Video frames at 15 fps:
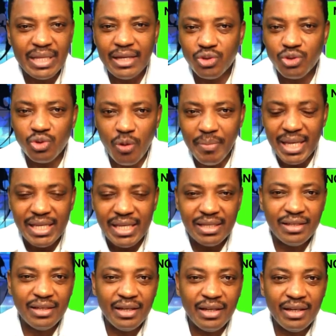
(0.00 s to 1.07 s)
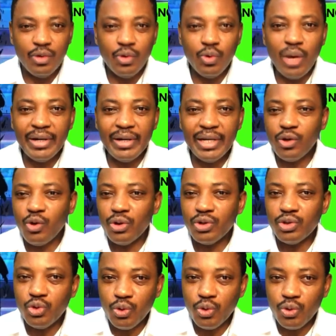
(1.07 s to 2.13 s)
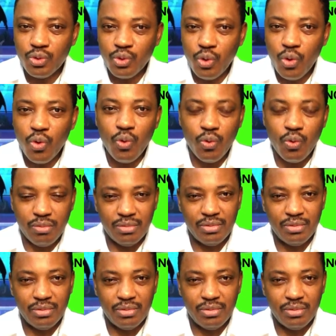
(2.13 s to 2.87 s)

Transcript: There are so many. Look how they control Congo.